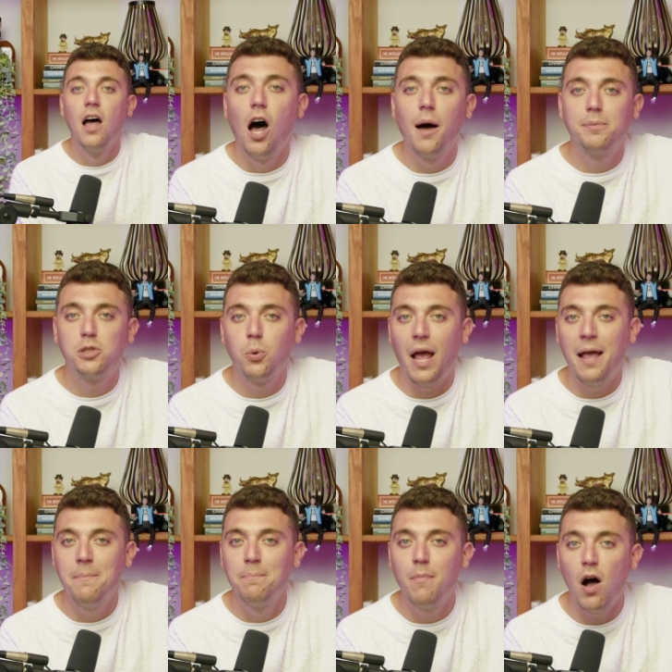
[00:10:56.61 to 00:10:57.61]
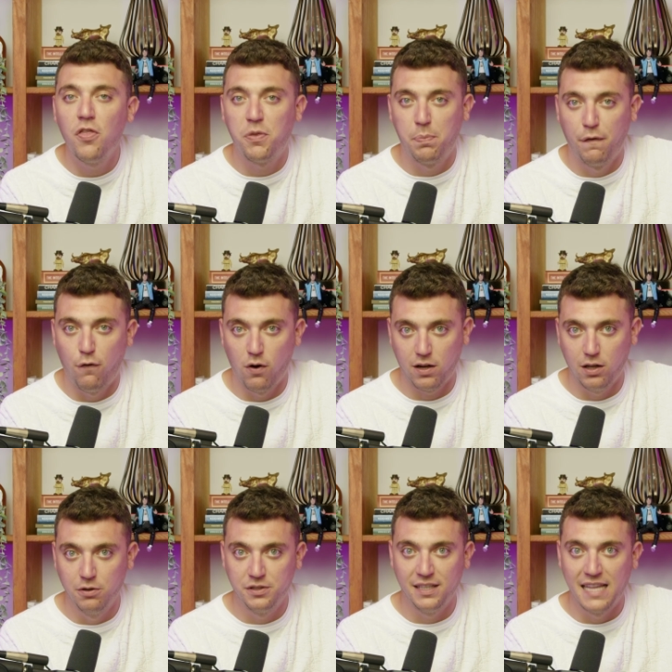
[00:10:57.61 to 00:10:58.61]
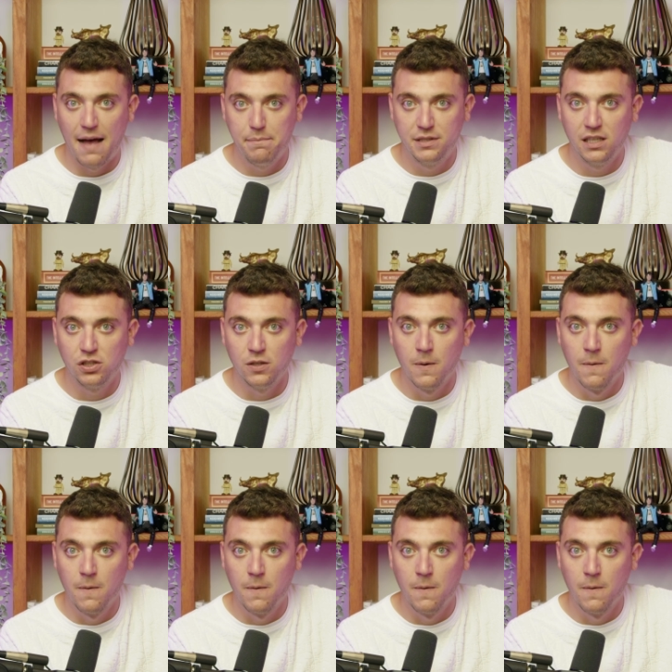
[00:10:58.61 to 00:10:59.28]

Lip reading: up to a month before closing that position.